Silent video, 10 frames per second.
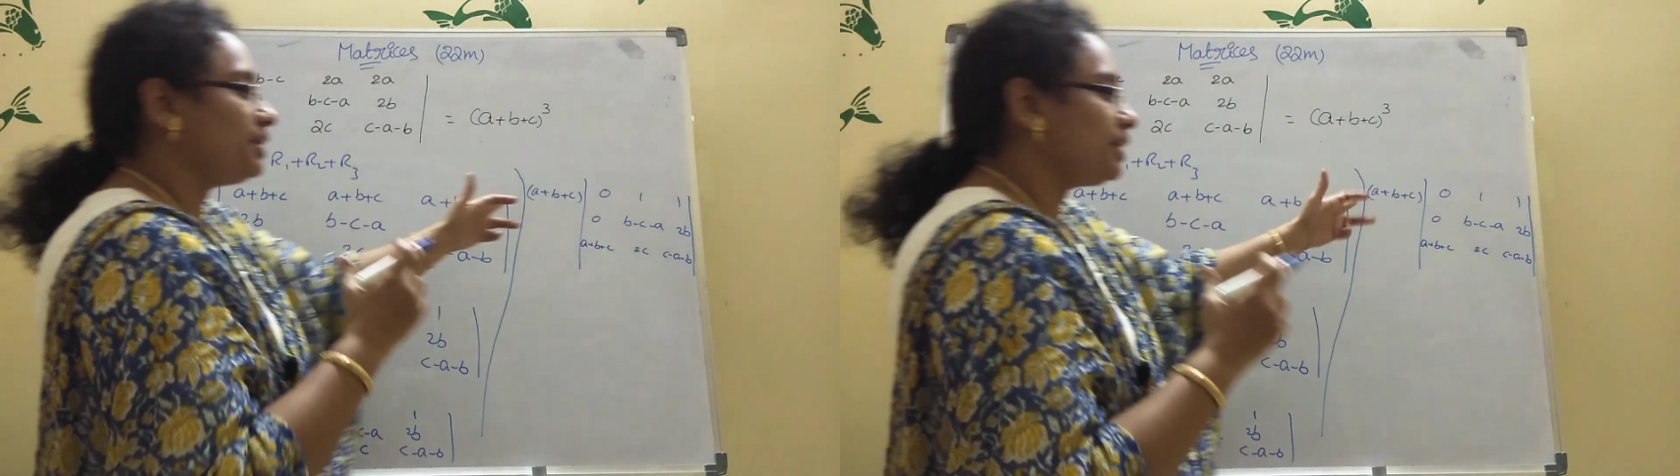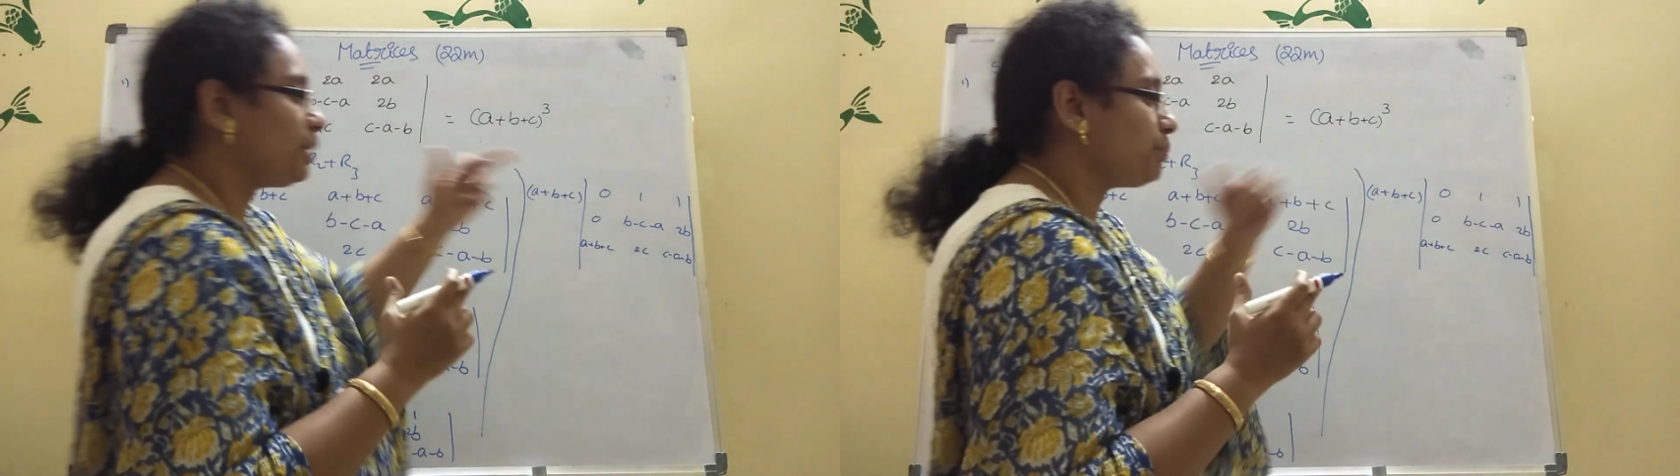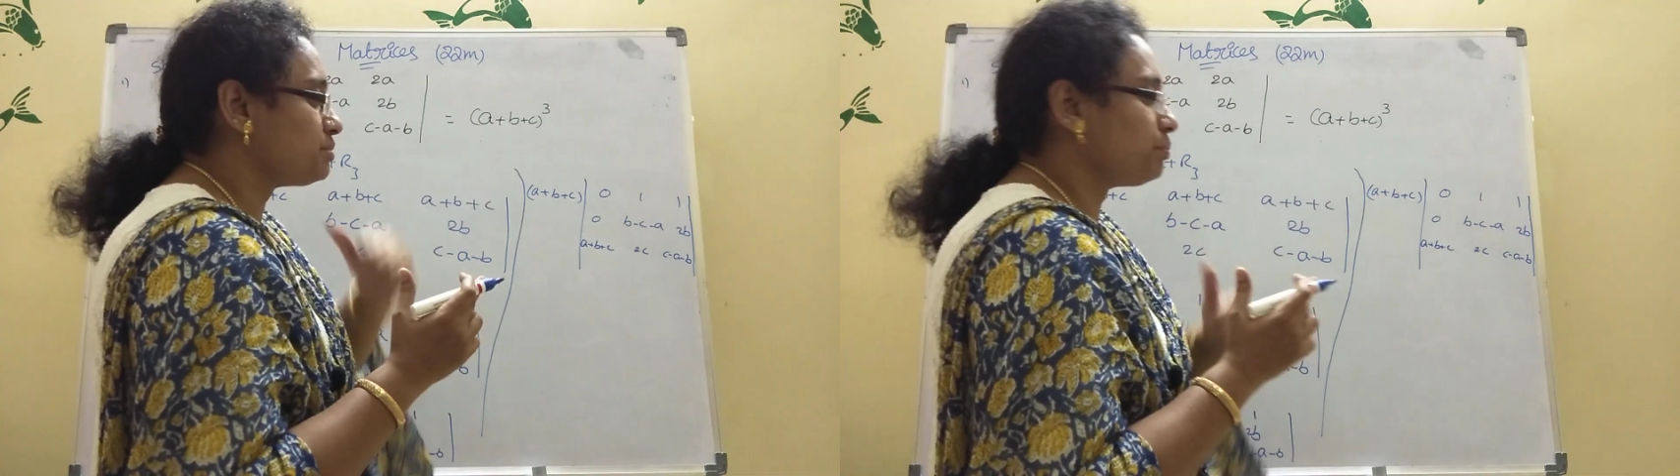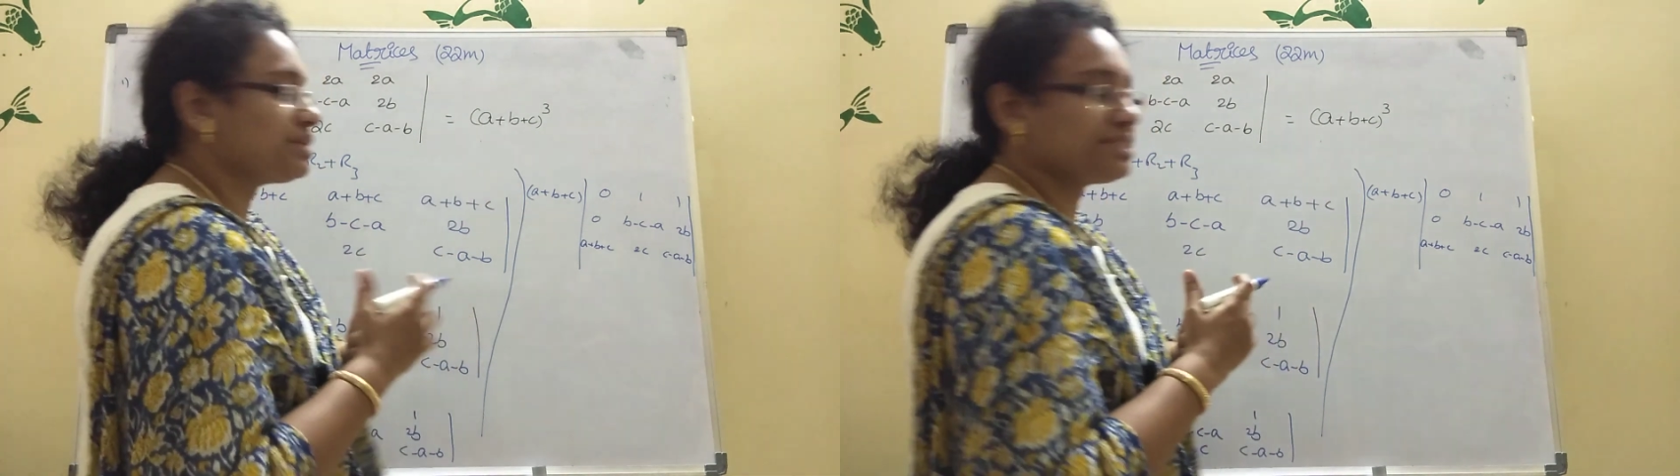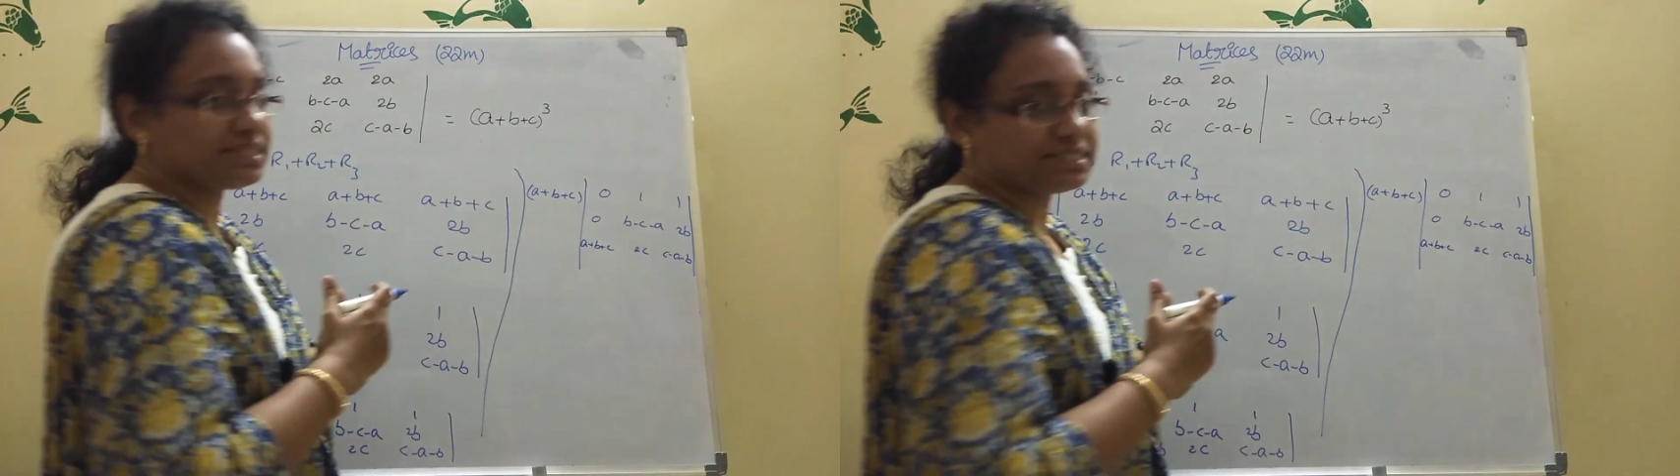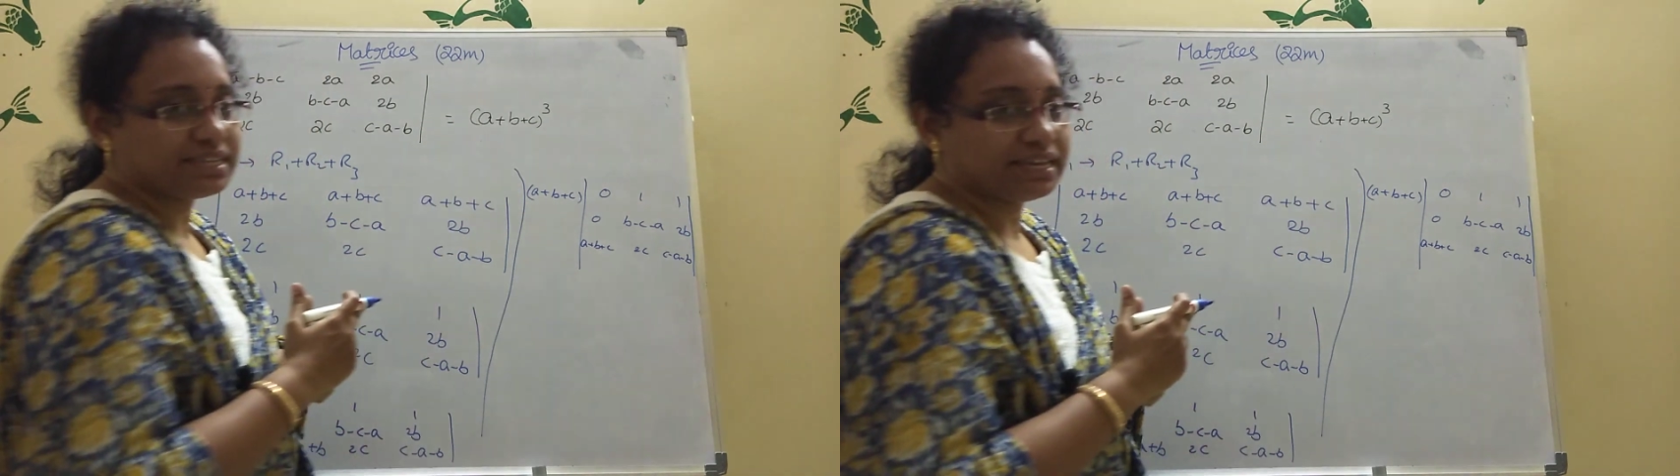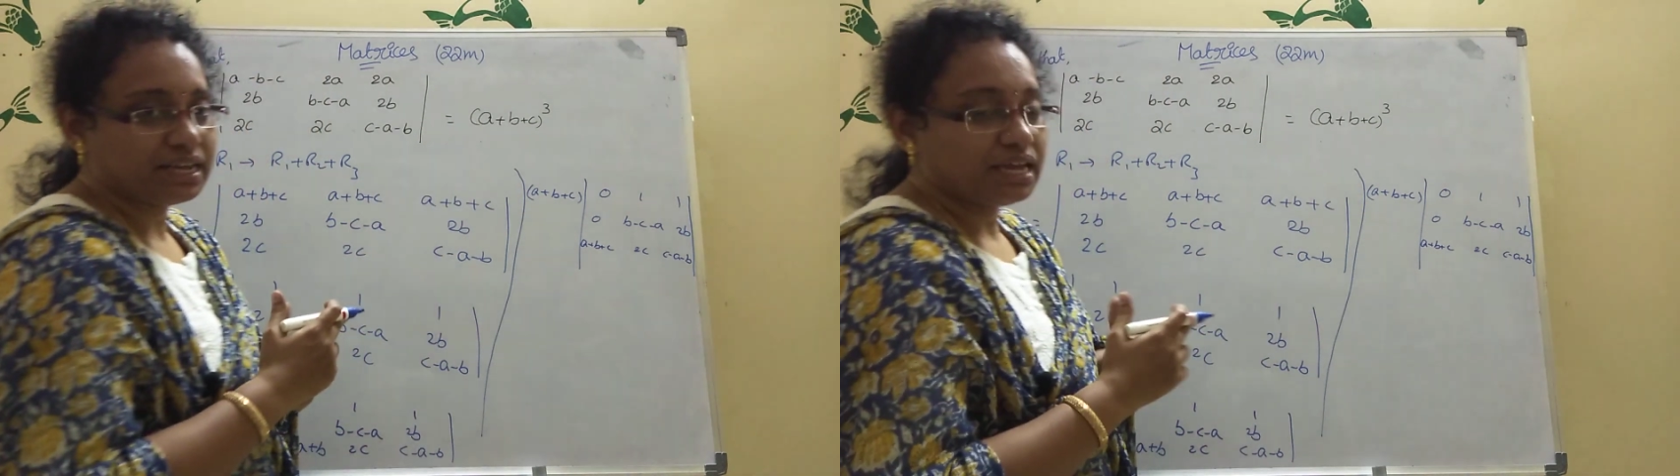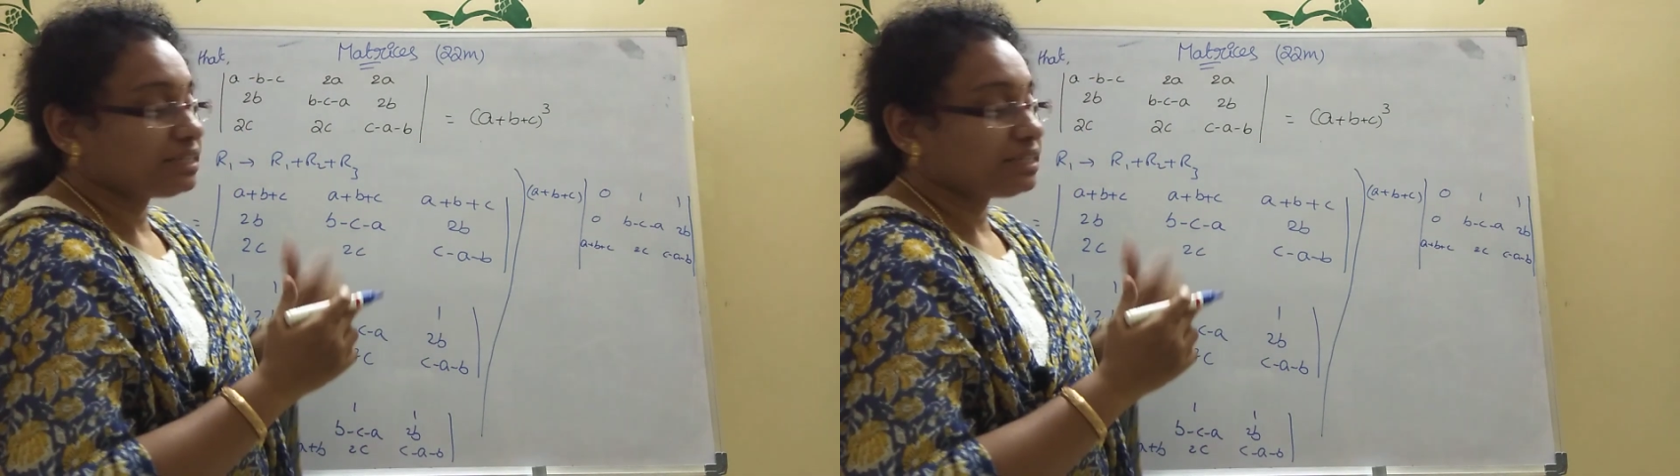here a plus b plus c is there,